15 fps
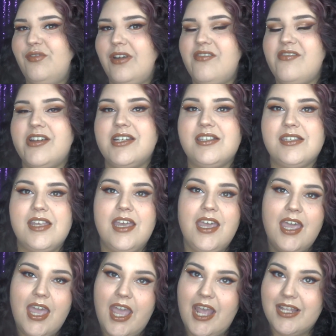favorites
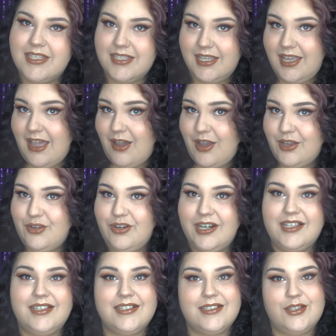and seeing how I
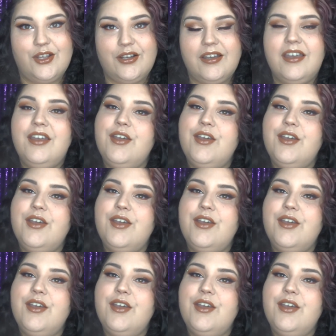created this look,